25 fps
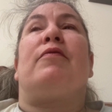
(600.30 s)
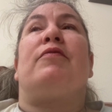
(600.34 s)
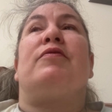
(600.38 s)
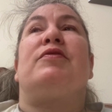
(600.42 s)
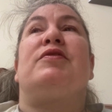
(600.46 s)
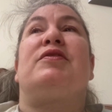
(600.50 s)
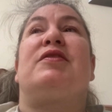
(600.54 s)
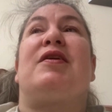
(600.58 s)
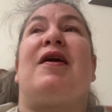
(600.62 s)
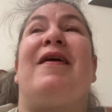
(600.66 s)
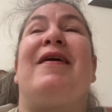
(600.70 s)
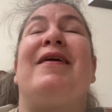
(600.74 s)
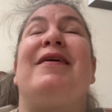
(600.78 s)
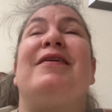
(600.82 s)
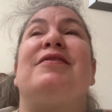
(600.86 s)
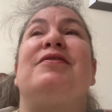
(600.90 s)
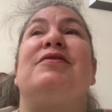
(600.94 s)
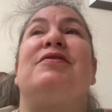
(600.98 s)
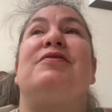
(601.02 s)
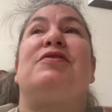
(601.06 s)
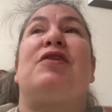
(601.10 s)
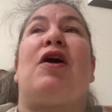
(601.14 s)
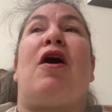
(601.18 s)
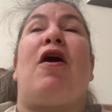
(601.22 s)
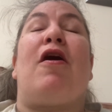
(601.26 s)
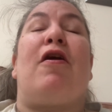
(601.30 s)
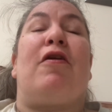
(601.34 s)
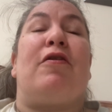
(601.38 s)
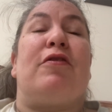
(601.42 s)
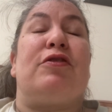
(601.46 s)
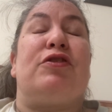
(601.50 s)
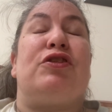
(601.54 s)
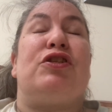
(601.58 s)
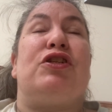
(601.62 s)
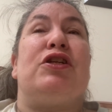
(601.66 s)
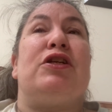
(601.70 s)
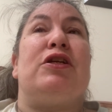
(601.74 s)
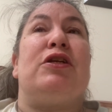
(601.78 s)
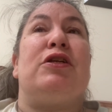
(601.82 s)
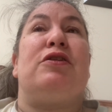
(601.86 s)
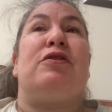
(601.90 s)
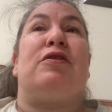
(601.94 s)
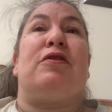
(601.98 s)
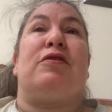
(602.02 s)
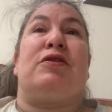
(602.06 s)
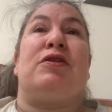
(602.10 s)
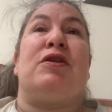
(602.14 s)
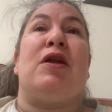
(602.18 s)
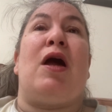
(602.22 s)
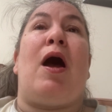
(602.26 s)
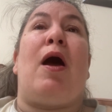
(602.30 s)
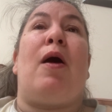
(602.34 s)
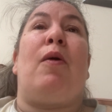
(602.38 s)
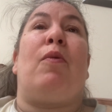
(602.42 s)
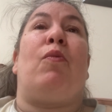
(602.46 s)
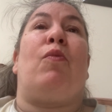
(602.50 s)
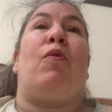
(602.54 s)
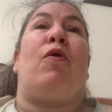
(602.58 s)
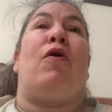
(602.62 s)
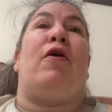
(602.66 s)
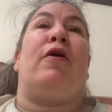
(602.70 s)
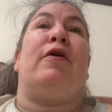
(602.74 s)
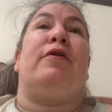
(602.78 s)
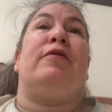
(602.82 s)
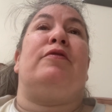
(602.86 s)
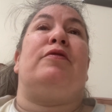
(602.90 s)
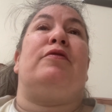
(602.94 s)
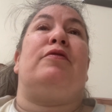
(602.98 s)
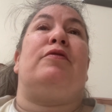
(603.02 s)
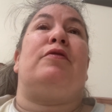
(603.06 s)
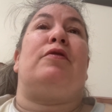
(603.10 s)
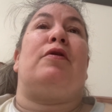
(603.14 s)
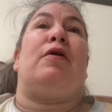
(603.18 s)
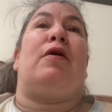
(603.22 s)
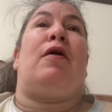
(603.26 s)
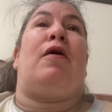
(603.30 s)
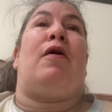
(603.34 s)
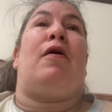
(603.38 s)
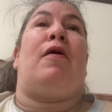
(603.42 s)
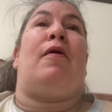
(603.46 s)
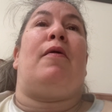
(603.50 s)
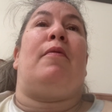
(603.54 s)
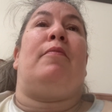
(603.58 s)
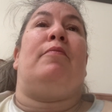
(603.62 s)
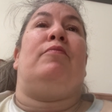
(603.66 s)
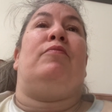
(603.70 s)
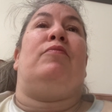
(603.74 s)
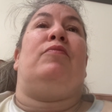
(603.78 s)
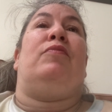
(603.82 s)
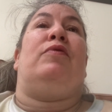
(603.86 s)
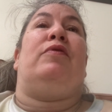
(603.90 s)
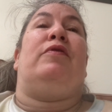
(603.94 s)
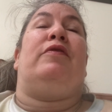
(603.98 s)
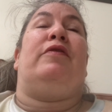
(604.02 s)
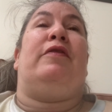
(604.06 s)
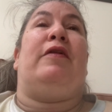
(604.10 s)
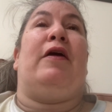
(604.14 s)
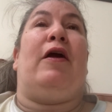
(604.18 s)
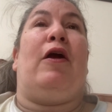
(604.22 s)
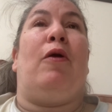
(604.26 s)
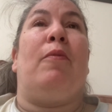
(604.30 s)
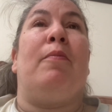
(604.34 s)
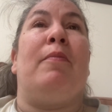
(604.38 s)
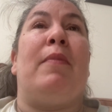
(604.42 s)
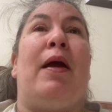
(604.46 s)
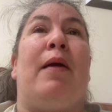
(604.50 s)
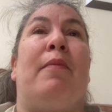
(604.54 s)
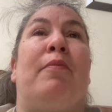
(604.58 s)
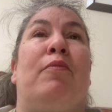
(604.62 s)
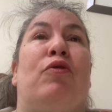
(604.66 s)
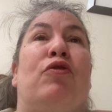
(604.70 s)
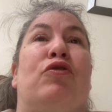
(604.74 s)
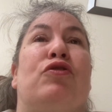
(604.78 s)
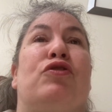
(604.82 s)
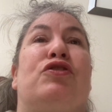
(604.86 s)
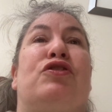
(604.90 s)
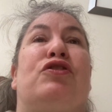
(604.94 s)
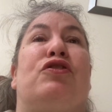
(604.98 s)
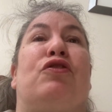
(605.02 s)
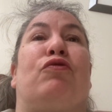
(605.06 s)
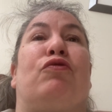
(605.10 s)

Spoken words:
Scientology does not want their members to